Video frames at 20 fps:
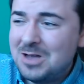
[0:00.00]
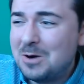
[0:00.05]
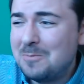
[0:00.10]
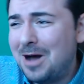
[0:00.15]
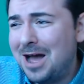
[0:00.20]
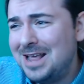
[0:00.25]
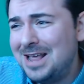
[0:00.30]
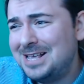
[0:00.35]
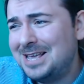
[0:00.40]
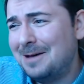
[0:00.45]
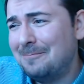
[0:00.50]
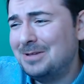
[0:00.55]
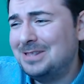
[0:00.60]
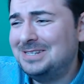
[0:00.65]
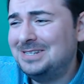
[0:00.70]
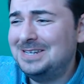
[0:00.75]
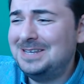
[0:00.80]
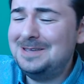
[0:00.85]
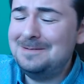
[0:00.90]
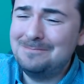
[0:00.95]
Not my cup of
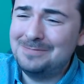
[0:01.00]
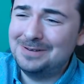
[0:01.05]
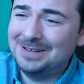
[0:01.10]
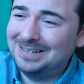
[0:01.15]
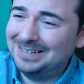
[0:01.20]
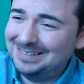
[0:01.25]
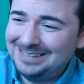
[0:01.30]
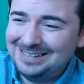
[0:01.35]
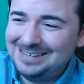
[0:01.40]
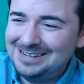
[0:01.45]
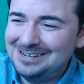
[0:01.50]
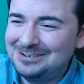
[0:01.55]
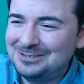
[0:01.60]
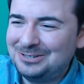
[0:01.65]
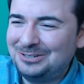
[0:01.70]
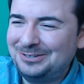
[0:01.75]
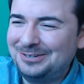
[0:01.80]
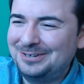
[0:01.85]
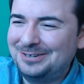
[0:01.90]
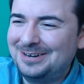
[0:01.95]
tea, but you know,
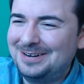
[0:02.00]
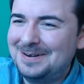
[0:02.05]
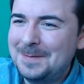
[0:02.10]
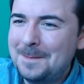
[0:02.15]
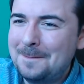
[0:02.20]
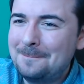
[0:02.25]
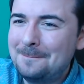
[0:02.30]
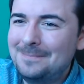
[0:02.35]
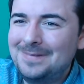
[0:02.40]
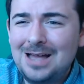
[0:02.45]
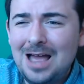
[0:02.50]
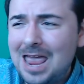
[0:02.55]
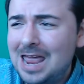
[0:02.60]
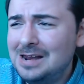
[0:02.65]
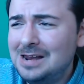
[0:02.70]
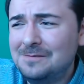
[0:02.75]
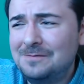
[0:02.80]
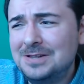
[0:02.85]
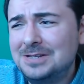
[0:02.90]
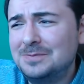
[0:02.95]
sure.
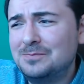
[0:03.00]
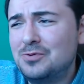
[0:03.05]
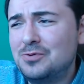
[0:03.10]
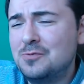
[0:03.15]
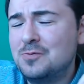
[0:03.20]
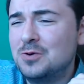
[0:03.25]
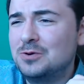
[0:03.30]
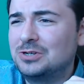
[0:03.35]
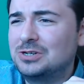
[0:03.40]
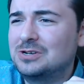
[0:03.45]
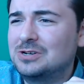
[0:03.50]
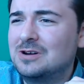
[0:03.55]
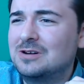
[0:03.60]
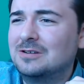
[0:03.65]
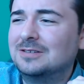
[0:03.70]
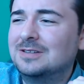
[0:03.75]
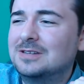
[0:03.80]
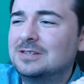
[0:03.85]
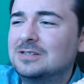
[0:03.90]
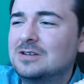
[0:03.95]
Anything to promote
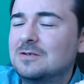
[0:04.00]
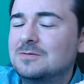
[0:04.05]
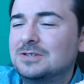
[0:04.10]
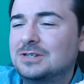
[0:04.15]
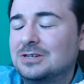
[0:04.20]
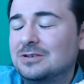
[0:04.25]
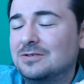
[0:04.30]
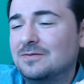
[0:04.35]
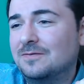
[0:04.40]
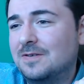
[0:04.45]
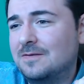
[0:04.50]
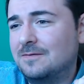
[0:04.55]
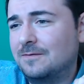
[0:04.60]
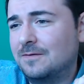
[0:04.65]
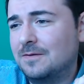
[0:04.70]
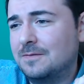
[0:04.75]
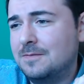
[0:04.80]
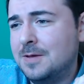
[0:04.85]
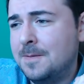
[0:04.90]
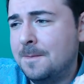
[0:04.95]
Scotland is always a good thing for
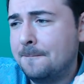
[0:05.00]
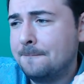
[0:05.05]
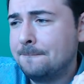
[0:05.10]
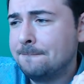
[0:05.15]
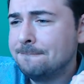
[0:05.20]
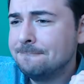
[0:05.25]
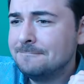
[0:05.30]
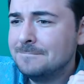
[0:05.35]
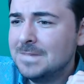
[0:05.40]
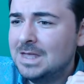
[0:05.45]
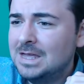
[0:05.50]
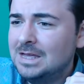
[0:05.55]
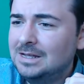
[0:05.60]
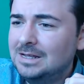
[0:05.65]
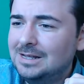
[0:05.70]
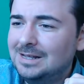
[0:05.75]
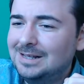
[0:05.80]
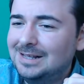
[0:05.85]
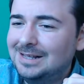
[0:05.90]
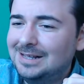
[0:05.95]
me.
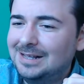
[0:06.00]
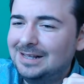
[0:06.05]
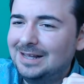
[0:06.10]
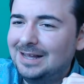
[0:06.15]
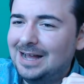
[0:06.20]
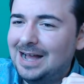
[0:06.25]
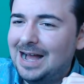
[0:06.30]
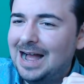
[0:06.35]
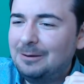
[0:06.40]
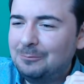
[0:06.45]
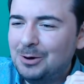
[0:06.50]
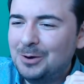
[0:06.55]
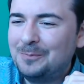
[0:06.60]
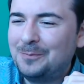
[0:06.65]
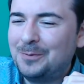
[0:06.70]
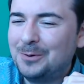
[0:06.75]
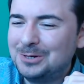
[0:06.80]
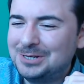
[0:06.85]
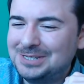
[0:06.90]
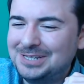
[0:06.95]
I will
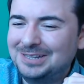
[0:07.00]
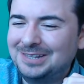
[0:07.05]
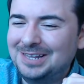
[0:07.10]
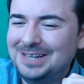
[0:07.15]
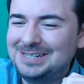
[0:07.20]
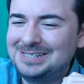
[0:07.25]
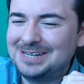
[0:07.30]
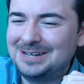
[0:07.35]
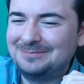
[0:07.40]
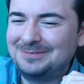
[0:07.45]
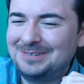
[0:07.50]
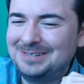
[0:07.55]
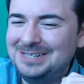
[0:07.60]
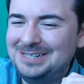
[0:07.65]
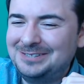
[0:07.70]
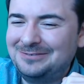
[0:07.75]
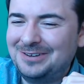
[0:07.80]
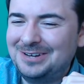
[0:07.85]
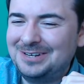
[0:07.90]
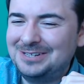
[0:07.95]
post links up to
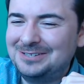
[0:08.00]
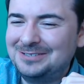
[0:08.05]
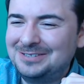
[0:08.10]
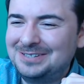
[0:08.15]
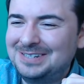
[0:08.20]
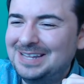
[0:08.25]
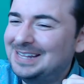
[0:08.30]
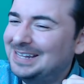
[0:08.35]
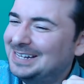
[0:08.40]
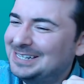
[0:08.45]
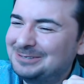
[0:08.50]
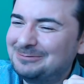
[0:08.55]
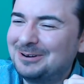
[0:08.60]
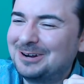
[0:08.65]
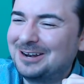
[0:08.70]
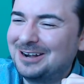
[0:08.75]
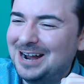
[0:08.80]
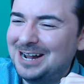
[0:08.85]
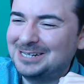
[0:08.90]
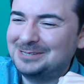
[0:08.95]
these videos. This one
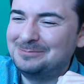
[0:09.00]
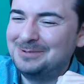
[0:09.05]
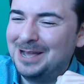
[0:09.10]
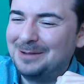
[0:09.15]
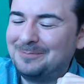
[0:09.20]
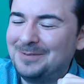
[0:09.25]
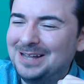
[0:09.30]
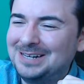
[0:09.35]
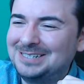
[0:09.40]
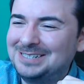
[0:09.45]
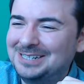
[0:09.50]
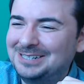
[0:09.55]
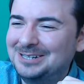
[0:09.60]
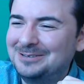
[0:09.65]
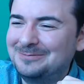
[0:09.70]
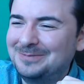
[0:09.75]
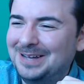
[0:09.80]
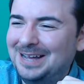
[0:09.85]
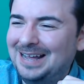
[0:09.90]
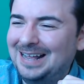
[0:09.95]
cracks me up actually a little
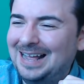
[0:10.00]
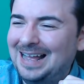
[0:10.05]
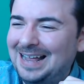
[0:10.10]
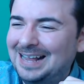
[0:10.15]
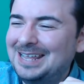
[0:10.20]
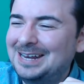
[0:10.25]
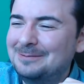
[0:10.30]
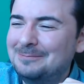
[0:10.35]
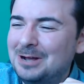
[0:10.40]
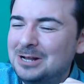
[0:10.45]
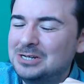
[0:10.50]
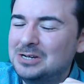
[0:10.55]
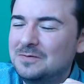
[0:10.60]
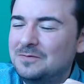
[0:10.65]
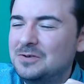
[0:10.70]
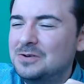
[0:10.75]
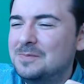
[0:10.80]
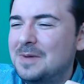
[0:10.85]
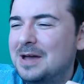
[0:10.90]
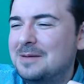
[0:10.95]
bit. I can imagine a
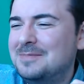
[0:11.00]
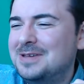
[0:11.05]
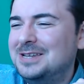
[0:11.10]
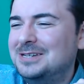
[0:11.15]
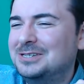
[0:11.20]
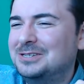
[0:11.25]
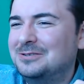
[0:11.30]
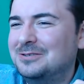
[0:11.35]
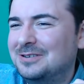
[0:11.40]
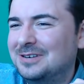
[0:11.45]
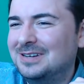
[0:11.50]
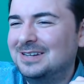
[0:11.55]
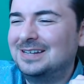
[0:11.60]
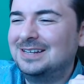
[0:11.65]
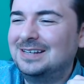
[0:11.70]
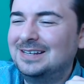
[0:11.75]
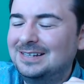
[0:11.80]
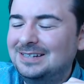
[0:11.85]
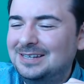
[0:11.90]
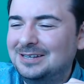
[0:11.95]
few of my mates doing
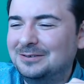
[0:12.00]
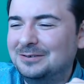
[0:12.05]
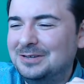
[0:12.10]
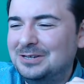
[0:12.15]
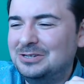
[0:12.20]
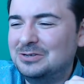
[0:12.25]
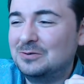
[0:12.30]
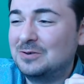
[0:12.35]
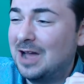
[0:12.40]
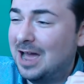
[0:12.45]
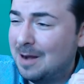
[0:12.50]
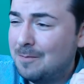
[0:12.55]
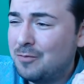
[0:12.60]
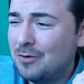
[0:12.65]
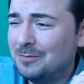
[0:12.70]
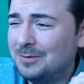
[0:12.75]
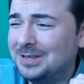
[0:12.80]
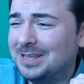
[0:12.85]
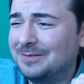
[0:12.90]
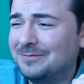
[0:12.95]
Kilted yoga. I'd
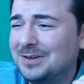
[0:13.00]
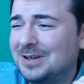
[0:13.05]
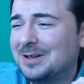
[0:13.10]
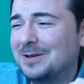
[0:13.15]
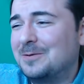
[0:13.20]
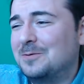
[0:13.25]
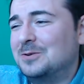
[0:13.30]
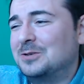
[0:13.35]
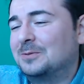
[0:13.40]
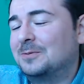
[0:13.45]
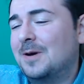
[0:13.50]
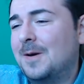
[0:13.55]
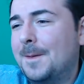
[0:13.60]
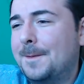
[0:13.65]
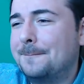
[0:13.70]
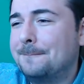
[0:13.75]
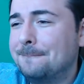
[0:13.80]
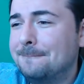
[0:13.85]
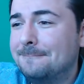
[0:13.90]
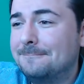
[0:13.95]
probably give it a go as well.
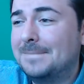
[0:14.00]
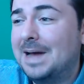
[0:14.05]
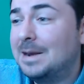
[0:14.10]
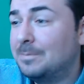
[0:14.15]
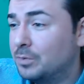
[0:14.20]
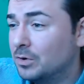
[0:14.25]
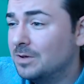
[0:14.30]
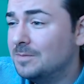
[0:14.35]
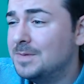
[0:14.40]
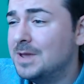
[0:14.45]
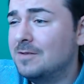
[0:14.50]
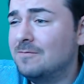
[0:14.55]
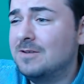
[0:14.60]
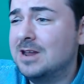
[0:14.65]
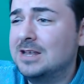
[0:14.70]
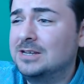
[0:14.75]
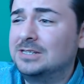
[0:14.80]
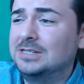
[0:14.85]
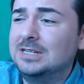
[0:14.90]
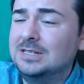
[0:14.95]
I'd probably be
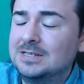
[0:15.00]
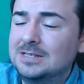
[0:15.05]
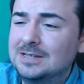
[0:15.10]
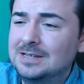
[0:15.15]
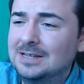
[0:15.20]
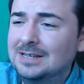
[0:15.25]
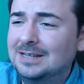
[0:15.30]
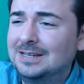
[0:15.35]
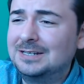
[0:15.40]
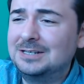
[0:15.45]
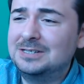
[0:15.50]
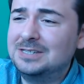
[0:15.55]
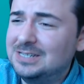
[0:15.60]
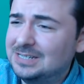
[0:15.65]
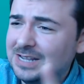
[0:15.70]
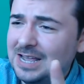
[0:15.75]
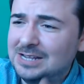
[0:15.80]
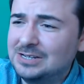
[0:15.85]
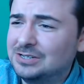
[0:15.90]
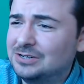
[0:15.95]
arrested because these
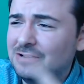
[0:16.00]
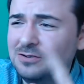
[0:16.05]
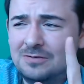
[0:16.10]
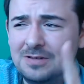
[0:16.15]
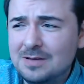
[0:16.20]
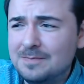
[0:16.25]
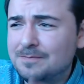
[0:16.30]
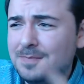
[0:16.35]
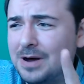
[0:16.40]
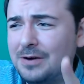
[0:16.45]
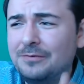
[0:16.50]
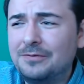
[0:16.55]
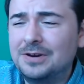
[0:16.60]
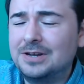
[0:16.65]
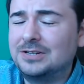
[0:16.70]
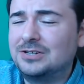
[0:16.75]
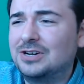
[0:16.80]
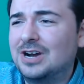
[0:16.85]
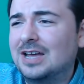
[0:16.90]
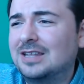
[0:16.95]
guys are all like buff and
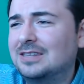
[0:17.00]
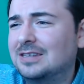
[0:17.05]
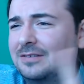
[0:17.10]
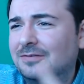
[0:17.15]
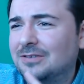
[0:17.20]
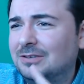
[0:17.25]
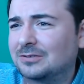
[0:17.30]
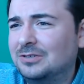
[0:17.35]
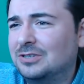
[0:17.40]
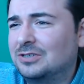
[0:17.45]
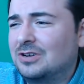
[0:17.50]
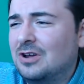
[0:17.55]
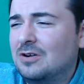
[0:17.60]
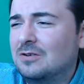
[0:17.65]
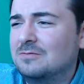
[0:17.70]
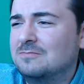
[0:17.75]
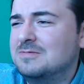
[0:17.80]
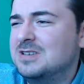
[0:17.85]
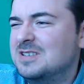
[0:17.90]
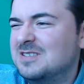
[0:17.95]
attractive. They'll just
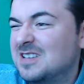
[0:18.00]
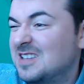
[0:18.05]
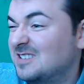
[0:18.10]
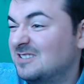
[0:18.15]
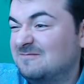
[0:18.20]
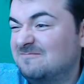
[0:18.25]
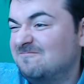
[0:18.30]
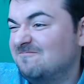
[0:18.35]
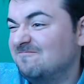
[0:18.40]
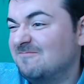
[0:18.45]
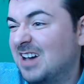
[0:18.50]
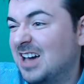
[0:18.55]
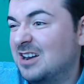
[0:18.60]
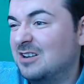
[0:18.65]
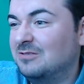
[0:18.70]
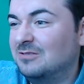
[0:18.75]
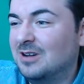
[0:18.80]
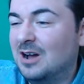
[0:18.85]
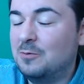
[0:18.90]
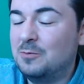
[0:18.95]
call me like I don't
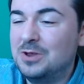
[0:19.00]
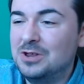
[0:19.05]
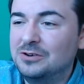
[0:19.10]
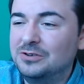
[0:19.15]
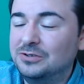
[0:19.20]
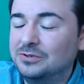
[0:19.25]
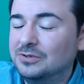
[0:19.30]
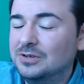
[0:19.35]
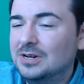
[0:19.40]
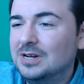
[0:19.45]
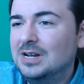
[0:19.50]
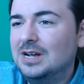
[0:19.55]
know a weirdo.